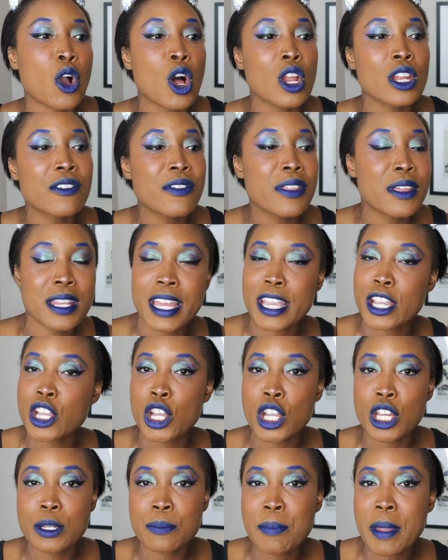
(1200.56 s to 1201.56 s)
for all of the
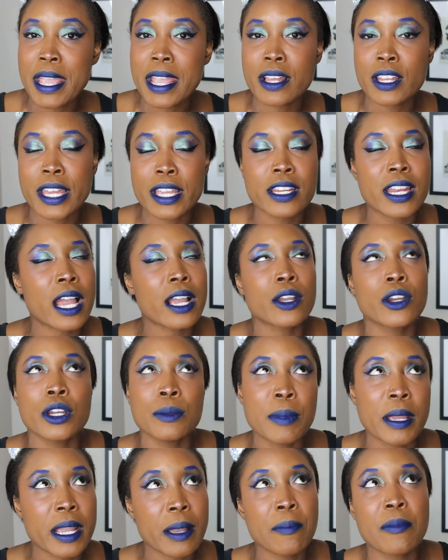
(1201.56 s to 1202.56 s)
like good make, like not
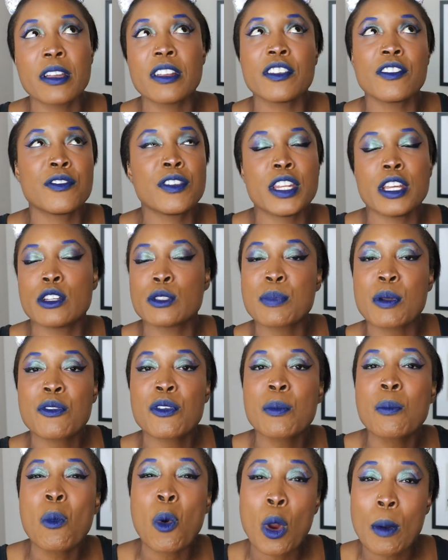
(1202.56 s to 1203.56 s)
good makeup but videos, but
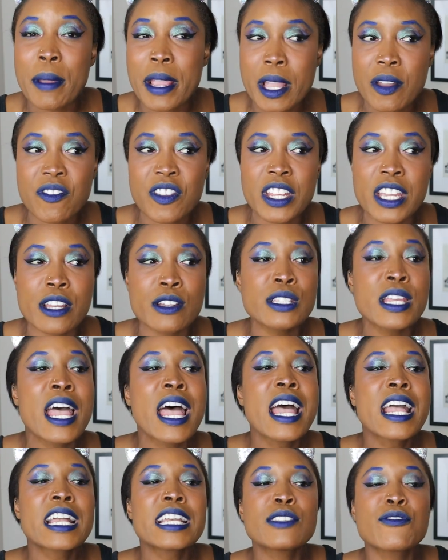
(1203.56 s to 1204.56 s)
for more makeup videos,
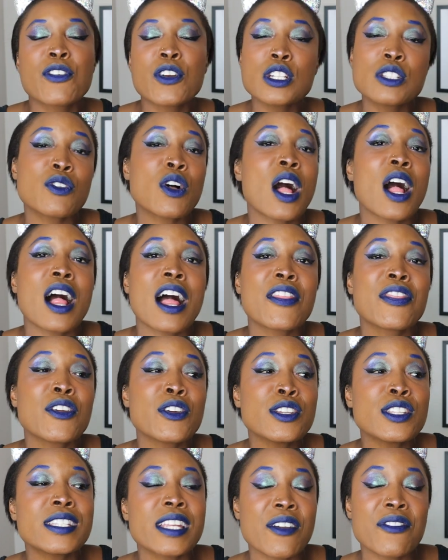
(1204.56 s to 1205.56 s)
because first of all,
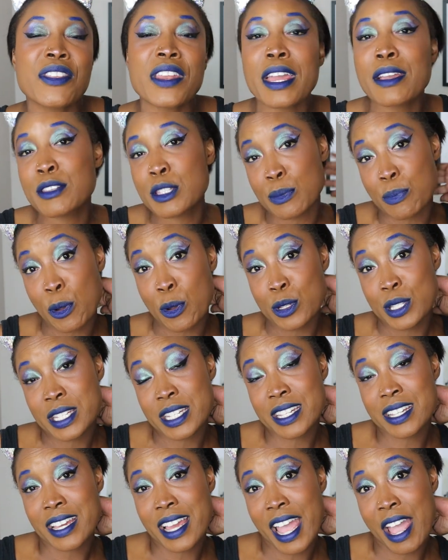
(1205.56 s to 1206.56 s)
there's stuff that I'm
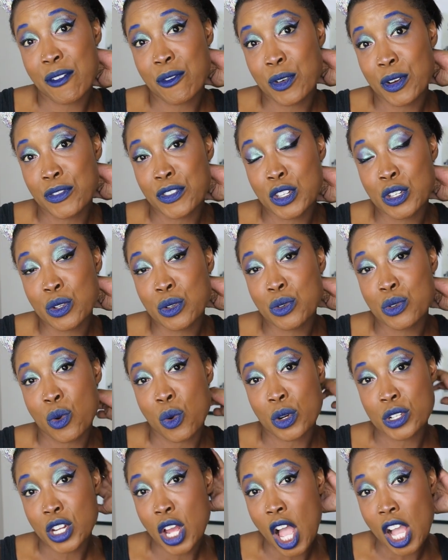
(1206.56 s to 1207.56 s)
supposed to have reviewed
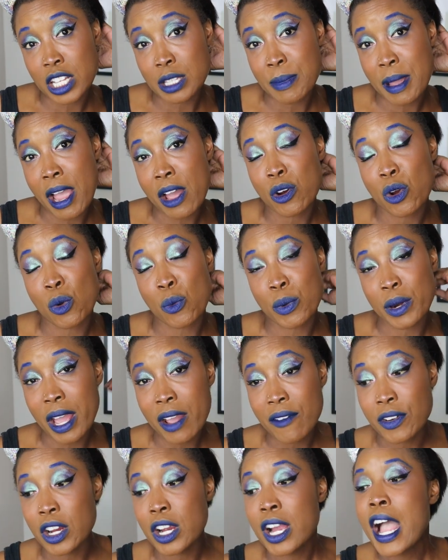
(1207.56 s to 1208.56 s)
or talked about or
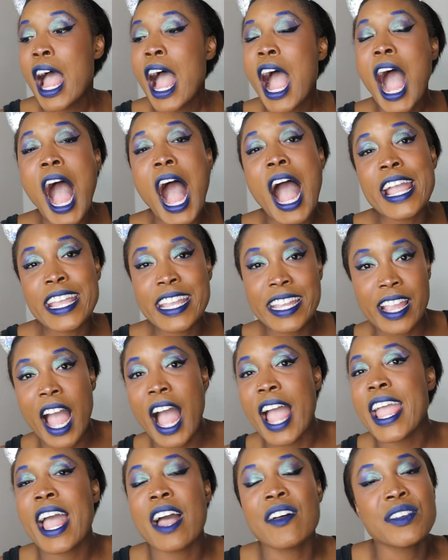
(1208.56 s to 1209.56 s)
whatever. I,
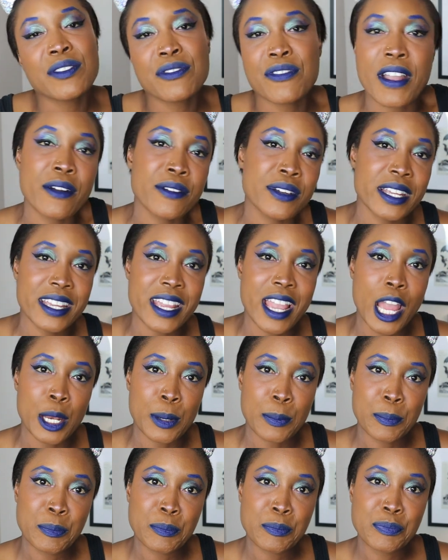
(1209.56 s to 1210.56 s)
I haven't found it yet.